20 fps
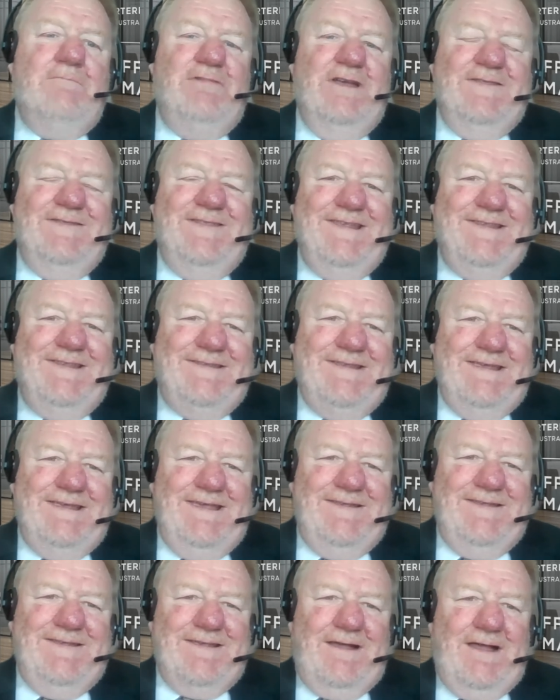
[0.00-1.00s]
but this
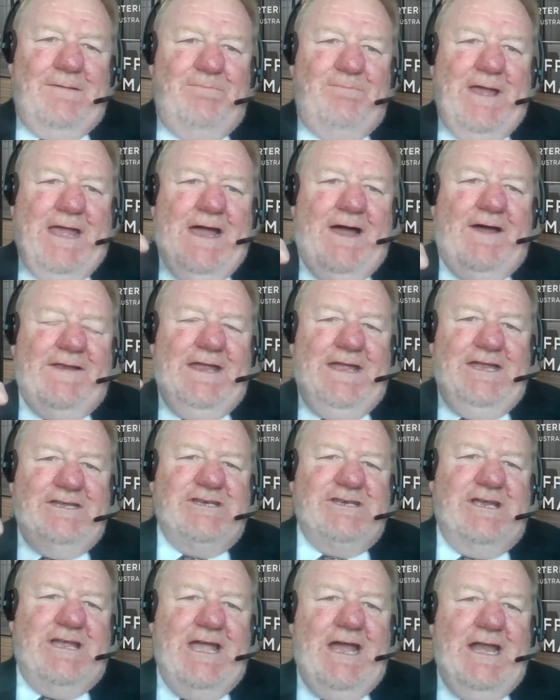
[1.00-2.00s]
is about
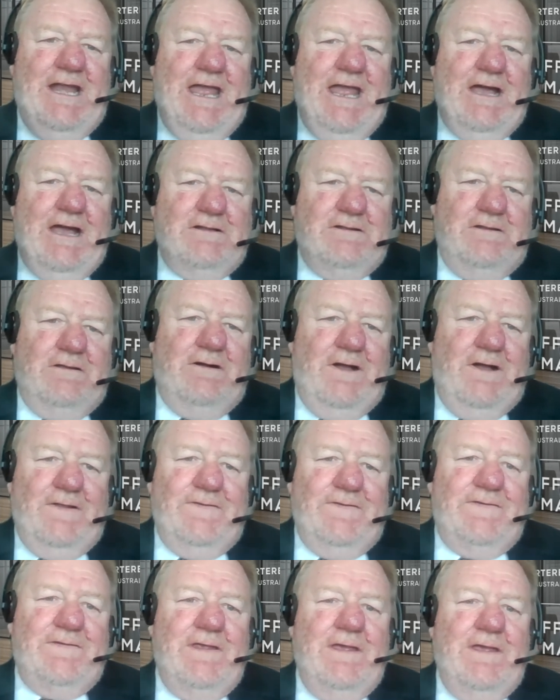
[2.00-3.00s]
educating our
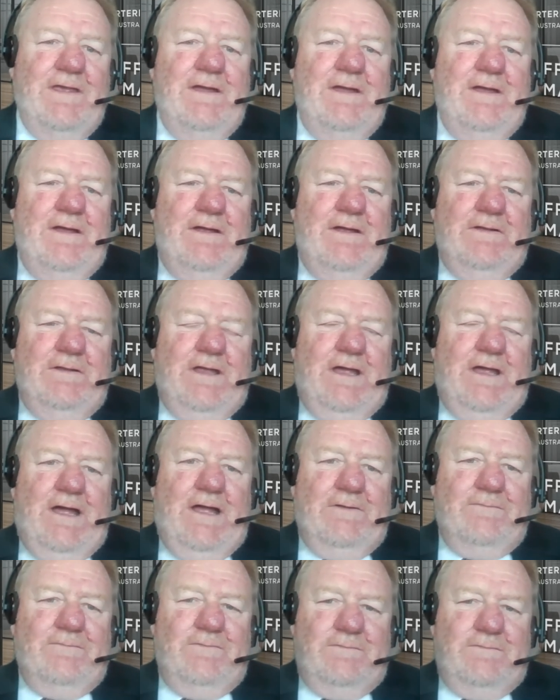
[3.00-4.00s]
clients,
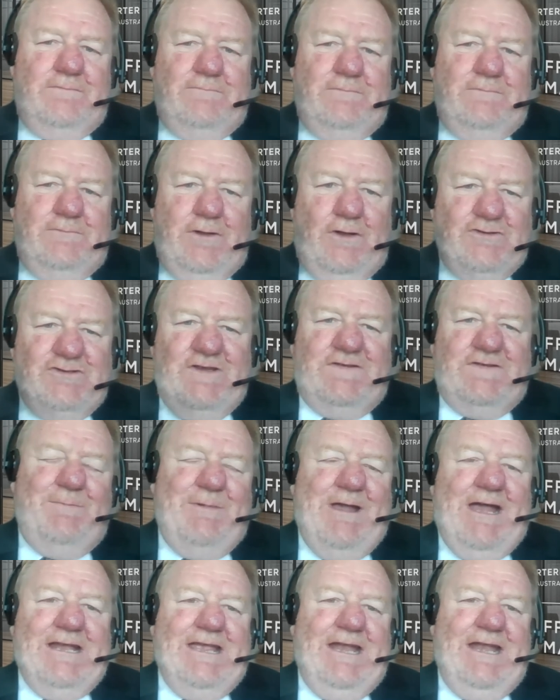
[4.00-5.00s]
not just
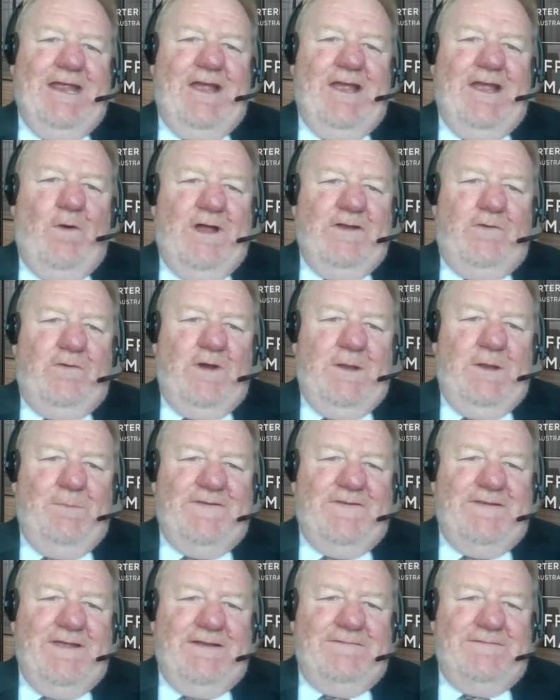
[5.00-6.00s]
about getting a
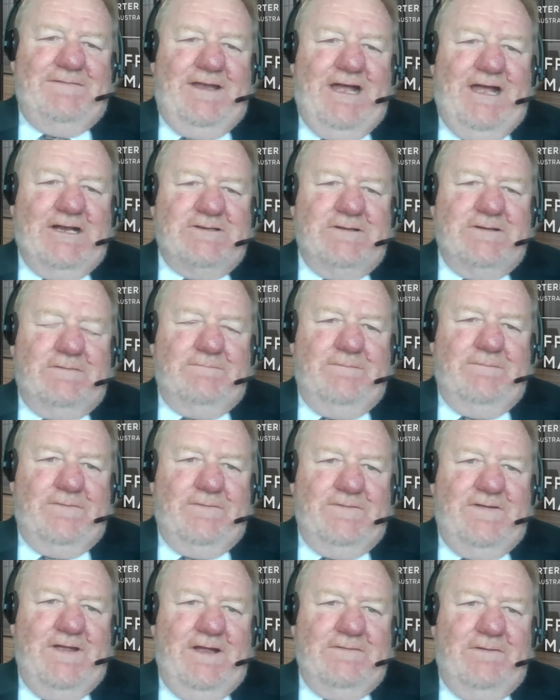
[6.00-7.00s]
120% deduction
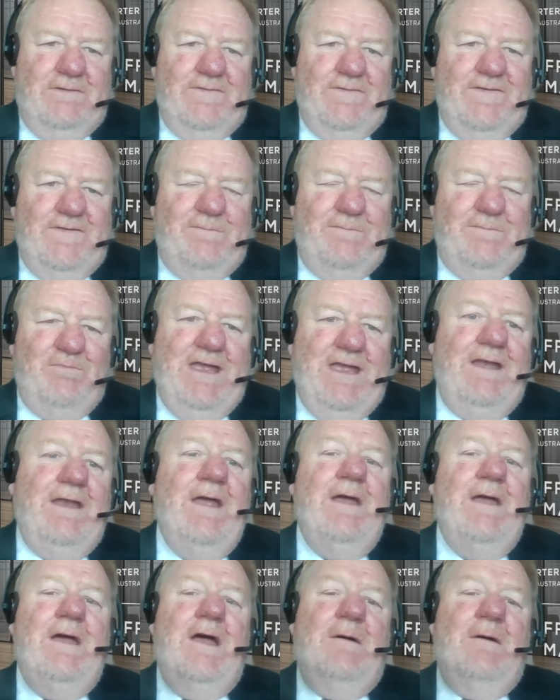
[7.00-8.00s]
for technology spend,
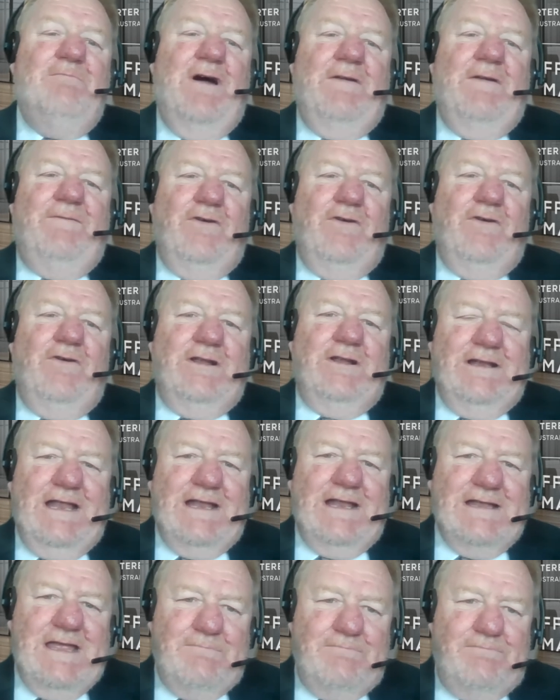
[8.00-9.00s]
but for
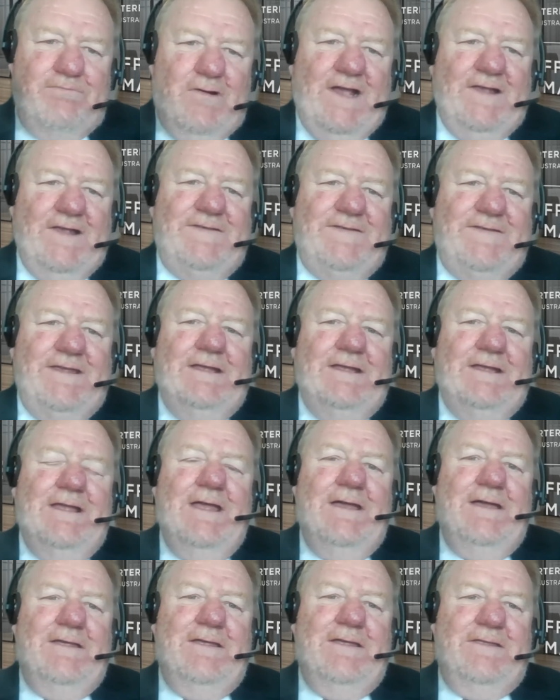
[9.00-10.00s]
embracing
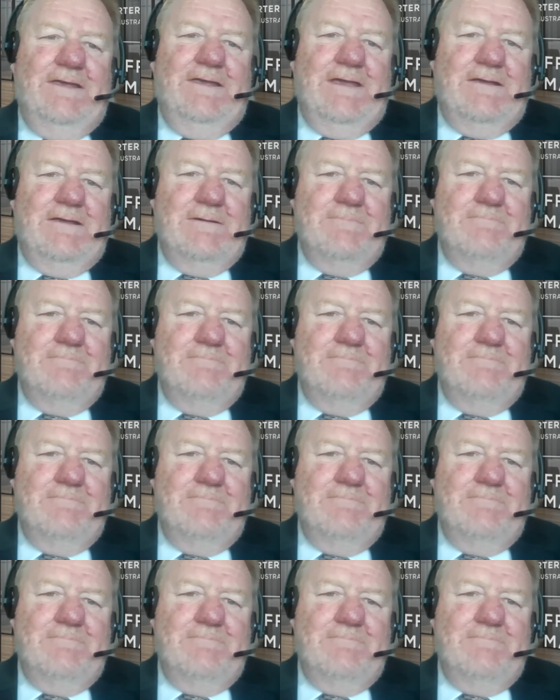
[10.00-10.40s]
the